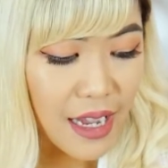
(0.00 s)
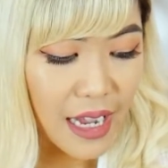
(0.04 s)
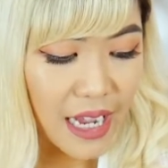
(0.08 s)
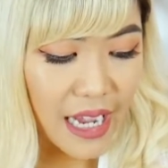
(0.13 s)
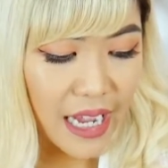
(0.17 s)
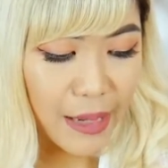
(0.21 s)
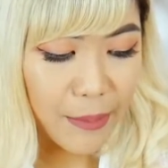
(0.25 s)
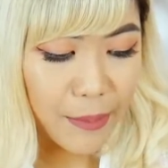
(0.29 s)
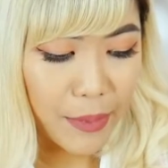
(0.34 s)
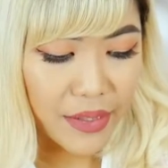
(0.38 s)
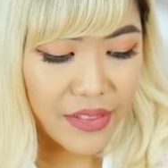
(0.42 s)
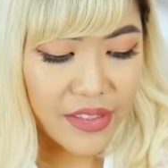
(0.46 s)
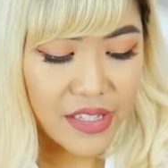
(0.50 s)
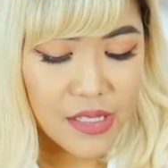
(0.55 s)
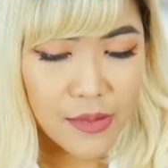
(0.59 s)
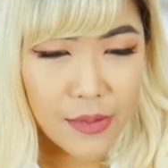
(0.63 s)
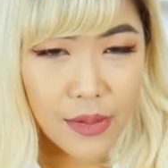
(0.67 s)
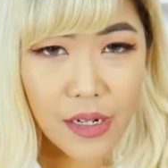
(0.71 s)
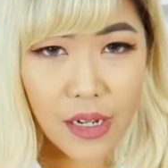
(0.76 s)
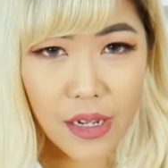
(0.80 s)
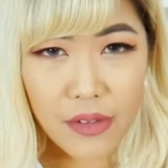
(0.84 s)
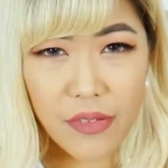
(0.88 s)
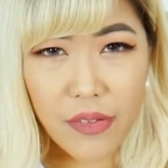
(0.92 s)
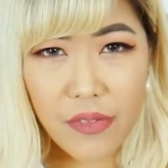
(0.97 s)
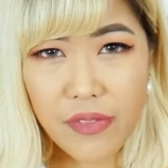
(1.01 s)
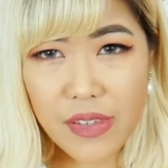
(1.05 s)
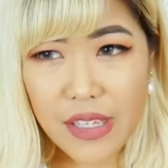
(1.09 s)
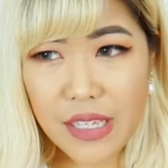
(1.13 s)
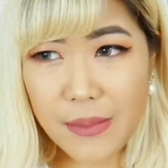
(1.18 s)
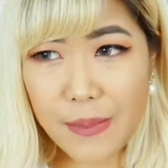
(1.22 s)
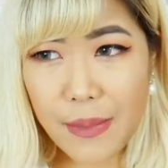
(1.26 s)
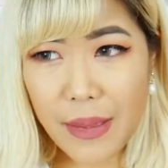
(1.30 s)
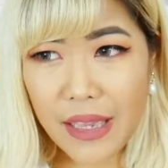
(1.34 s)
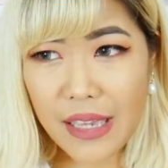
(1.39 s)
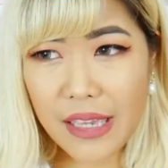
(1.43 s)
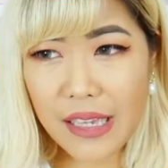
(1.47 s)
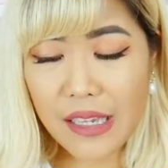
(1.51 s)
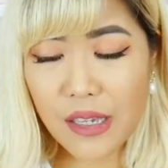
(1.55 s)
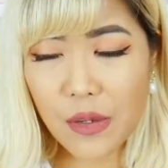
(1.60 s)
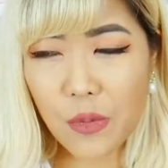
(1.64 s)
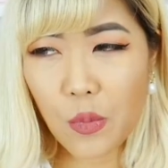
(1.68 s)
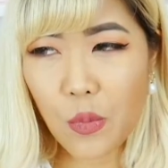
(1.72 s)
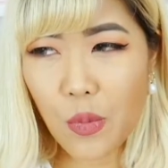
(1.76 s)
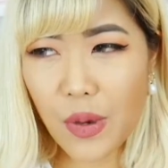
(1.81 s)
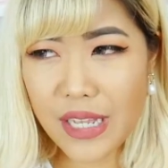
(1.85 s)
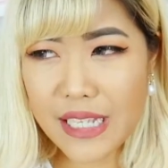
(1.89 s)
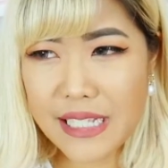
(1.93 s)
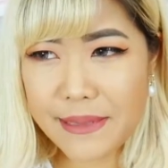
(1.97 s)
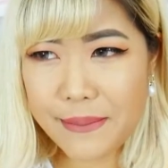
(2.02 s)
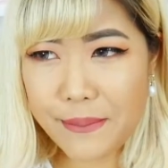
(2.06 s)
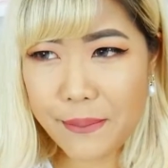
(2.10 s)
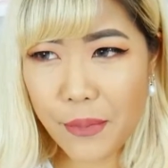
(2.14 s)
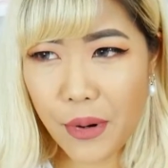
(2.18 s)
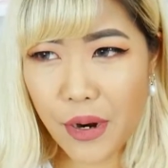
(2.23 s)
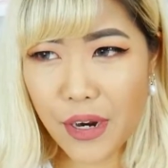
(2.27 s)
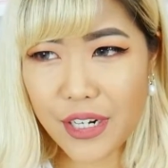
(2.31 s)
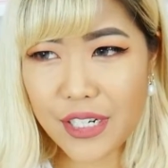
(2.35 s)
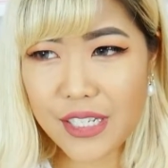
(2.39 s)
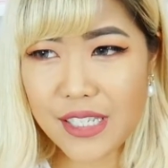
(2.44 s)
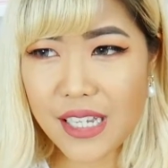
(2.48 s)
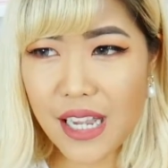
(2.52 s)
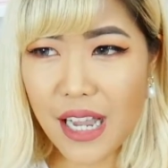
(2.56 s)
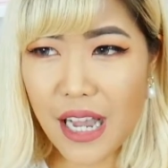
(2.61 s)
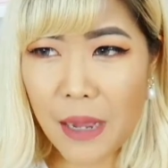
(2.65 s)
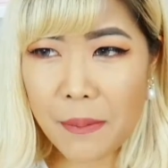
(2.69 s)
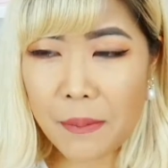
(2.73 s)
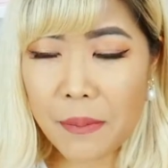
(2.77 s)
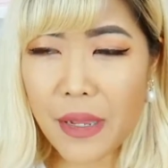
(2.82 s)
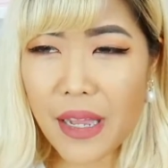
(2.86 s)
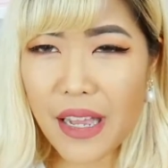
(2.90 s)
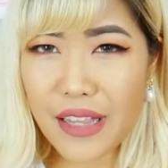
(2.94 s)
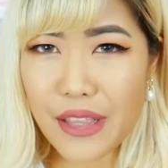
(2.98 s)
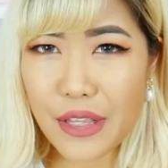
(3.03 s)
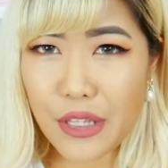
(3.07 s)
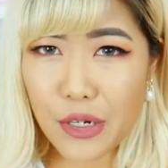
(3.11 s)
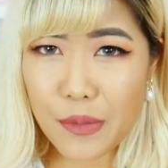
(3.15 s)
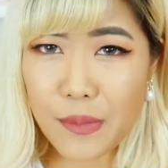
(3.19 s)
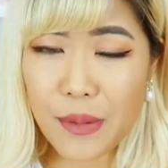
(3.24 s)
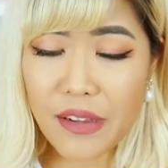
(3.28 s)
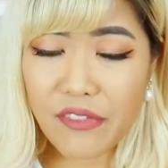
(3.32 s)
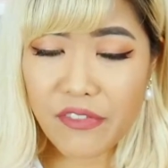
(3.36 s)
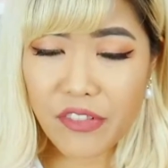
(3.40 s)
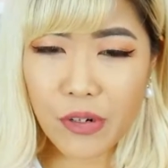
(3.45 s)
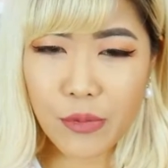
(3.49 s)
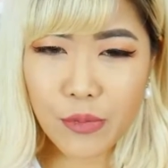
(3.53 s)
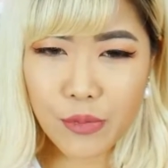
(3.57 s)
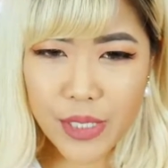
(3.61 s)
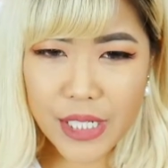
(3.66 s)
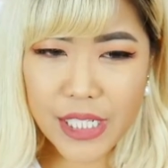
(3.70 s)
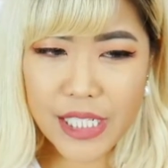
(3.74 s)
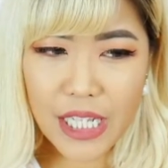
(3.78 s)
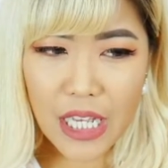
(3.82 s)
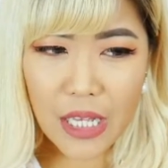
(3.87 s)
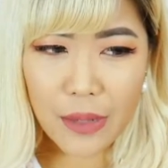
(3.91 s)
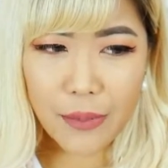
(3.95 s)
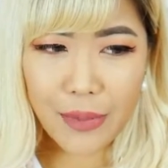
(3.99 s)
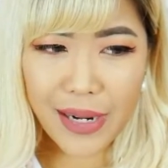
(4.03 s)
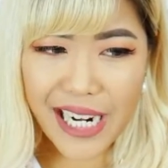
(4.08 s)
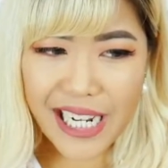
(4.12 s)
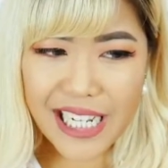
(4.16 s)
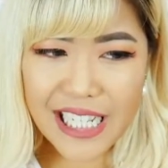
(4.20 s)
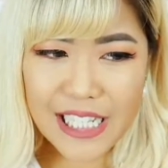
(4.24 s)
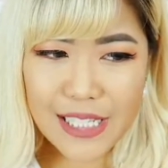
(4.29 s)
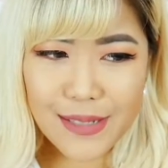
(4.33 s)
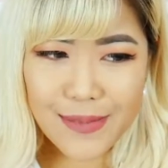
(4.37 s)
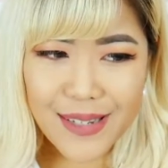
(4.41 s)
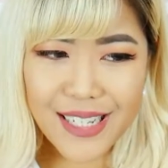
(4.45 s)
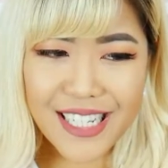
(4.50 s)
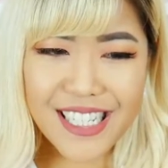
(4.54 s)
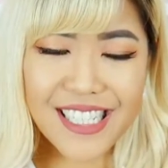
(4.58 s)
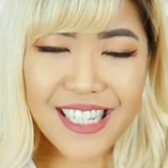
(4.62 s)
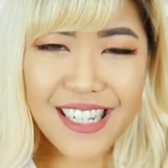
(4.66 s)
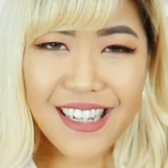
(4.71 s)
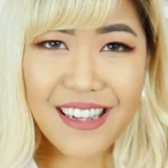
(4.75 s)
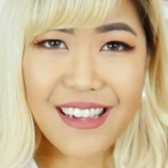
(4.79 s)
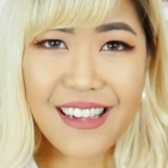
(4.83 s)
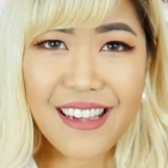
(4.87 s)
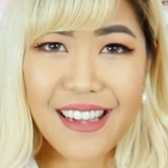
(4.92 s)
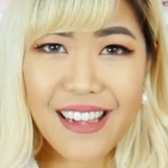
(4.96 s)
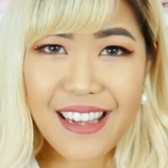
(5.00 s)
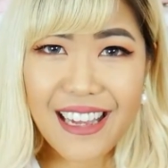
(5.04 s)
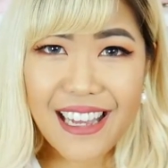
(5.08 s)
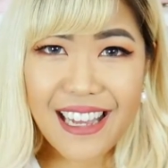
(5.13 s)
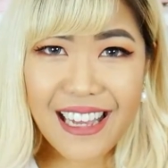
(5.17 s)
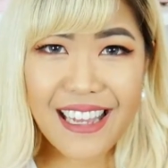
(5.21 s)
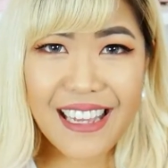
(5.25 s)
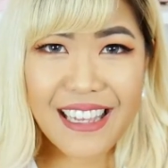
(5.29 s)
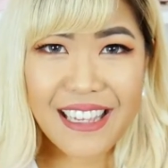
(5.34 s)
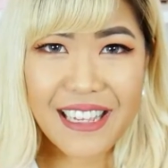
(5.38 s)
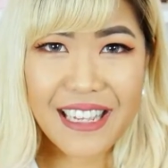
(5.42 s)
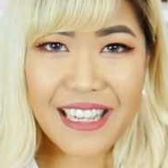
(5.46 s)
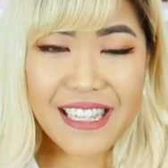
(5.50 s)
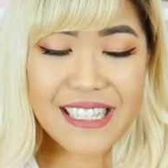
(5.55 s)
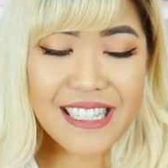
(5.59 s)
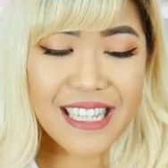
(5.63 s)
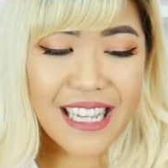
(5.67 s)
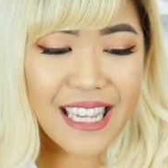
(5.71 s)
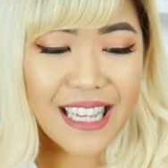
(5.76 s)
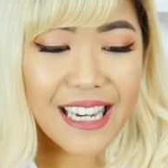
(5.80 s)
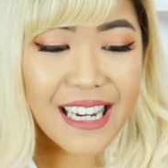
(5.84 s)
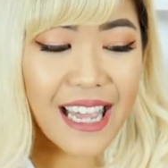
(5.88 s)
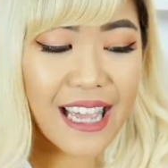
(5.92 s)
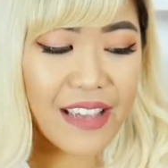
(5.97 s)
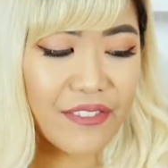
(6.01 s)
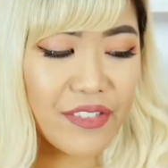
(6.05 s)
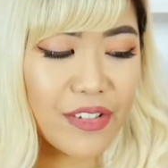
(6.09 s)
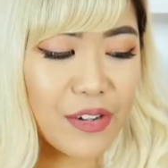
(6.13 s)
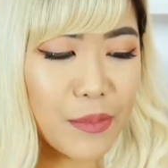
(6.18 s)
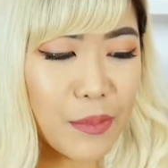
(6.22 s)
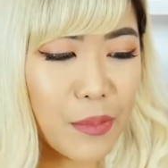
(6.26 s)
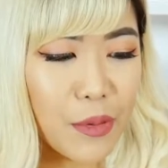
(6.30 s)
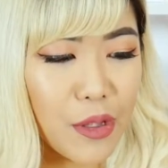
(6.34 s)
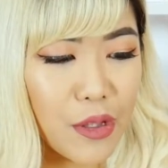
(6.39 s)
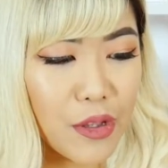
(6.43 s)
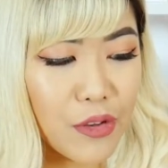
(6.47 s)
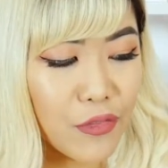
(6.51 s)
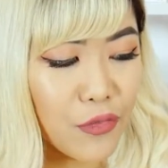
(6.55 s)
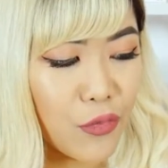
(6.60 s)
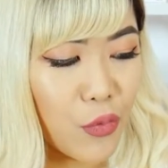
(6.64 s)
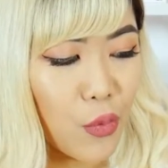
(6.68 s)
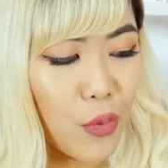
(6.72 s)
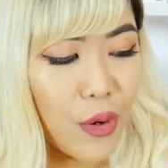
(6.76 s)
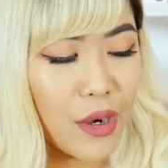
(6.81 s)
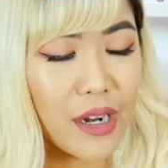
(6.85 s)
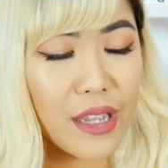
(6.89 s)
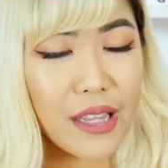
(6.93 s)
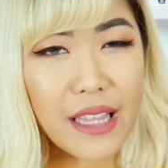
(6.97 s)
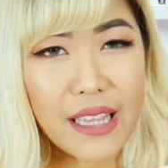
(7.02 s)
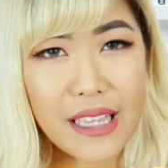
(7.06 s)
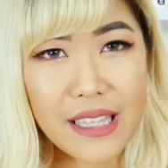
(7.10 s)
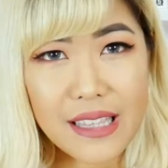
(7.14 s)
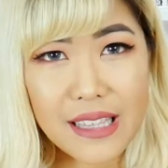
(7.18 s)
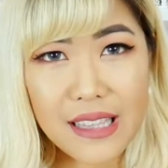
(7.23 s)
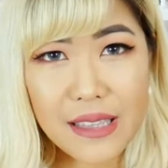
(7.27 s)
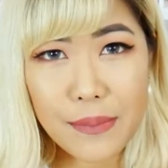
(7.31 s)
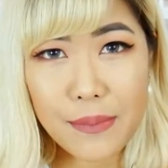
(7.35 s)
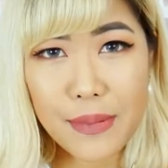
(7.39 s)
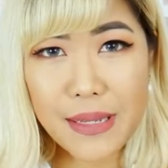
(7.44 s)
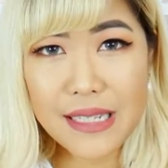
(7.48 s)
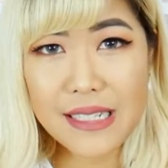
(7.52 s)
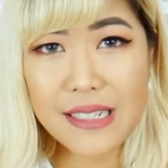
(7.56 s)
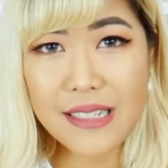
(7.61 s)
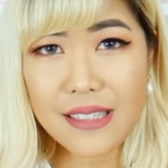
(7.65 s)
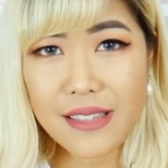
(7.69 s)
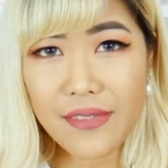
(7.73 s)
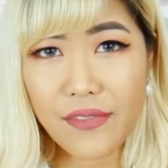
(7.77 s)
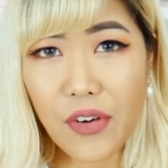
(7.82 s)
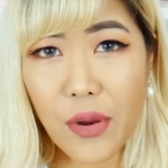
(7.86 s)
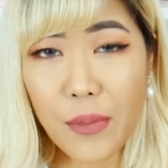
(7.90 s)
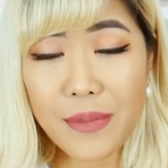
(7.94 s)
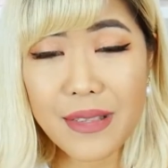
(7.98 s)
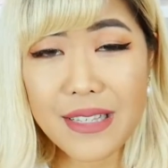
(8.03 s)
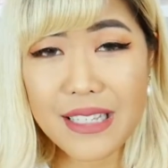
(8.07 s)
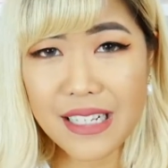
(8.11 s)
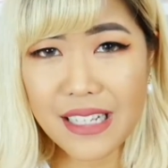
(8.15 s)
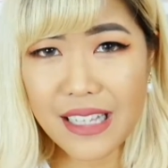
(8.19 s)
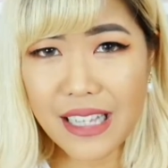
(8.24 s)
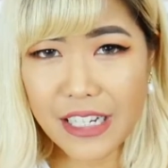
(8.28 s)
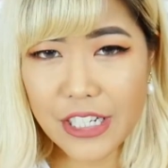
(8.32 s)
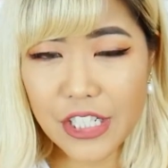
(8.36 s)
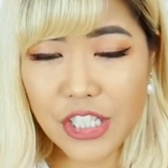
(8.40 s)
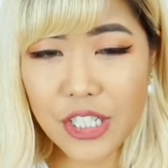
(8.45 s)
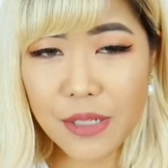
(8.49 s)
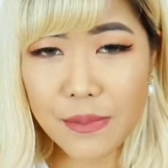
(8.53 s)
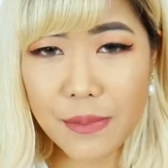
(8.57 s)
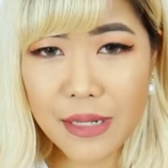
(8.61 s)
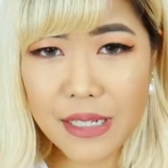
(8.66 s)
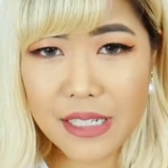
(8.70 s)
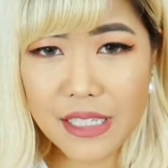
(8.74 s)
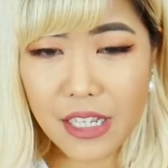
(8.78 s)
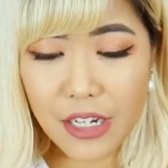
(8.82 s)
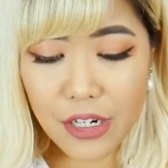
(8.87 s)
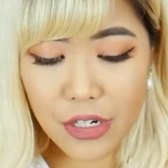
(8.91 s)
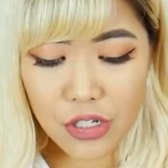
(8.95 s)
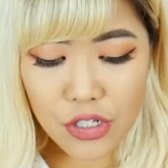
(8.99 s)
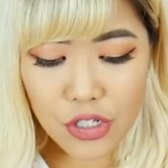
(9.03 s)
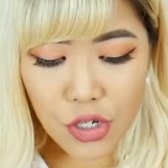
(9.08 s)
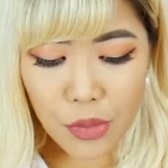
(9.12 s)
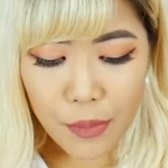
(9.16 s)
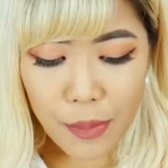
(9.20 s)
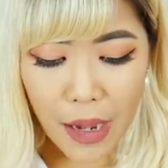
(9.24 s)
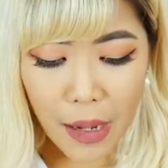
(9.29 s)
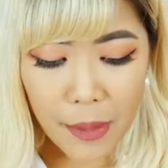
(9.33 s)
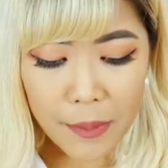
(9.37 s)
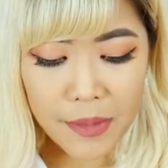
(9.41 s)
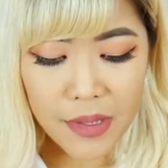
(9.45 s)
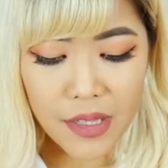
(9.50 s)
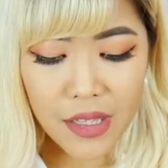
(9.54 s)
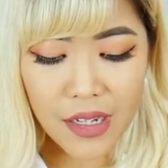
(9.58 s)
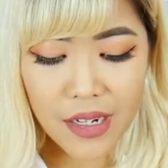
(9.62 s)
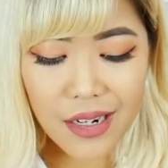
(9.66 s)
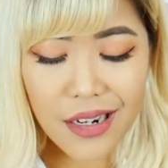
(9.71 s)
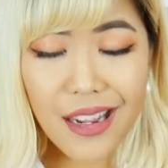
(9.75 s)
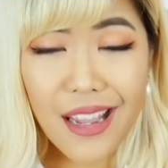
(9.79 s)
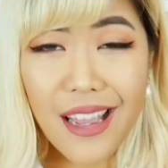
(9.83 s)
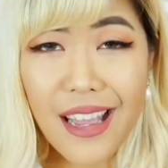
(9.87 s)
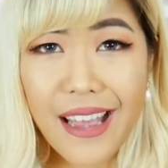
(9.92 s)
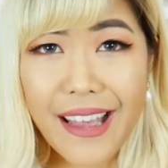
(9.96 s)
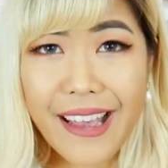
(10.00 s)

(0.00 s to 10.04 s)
I bought this one off of eBay. It was marked up a little bit from retail price, which is inevitable for like the pieces from this collection because they are so popular.